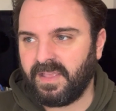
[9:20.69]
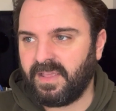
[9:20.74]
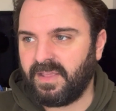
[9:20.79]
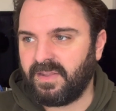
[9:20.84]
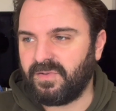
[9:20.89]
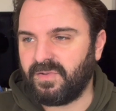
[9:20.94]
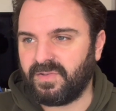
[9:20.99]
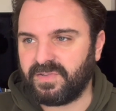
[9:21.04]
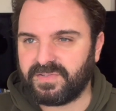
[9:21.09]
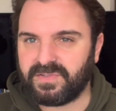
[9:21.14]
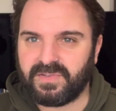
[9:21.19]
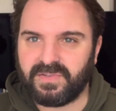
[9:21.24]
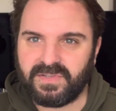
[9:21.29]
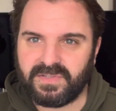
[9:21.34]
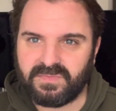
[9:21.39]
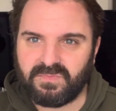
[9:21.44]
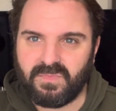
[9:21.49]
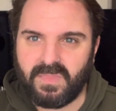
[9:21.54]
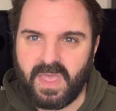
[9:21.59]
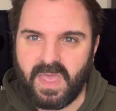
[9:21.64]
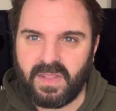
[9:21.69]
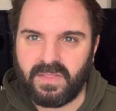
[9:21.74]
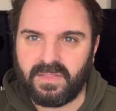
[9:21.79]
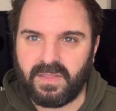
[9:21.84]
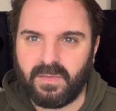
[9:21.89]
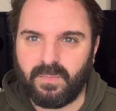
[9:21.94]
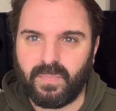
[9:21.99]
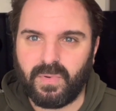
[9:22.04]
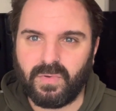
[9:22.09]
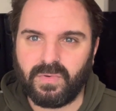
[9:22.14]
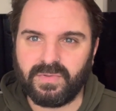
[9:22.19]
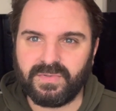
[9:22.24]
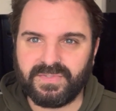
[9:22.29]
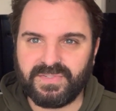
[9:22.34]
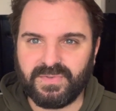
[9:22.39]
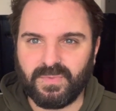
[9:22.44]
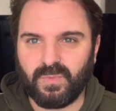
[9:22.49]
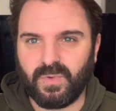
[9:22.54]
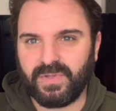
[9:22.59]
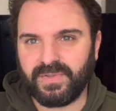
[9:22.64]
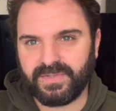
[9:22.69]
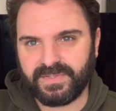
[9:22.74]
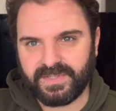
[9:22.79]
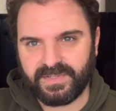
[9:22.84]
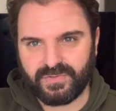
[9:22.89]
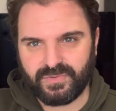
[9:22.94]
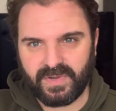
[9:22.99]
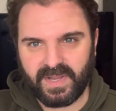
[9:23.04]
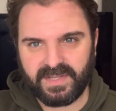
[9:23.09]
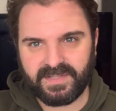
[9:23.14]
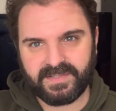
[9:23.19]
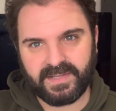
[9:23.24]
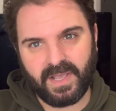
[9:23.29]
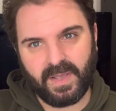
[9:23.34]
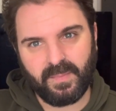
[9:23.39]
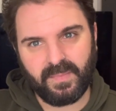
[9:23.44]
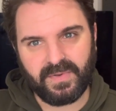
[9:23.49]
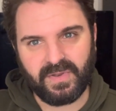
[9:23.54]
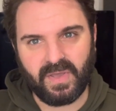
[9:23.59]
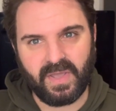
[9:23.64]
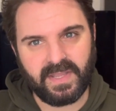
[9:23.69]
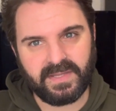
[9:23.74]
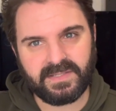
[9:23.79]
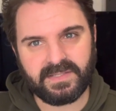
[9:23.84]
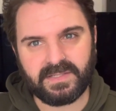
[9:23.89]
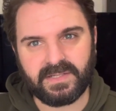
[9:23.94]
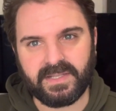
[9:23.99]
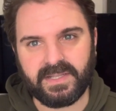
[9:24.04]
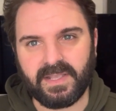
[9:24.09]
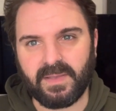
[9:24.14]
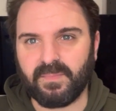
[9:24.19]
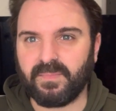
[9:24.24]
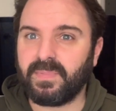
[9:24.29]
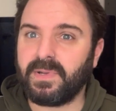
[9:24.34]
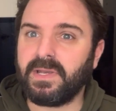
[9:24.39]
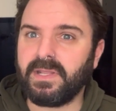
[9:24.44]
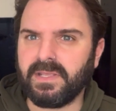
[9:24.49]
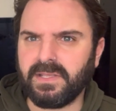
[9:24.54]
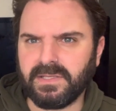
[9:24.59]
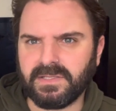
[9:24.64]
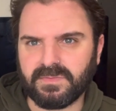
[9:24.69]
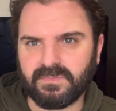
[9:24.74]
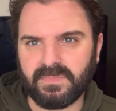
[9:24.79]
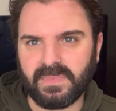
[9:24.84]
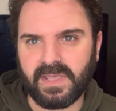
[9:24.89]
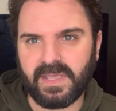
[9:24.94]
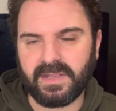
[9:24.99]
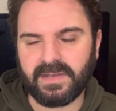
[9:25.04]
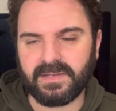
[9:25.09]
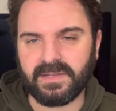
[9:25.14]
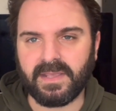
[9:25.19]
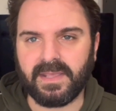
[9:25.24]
not as good as men. They're born to want to dress up nicely and please men,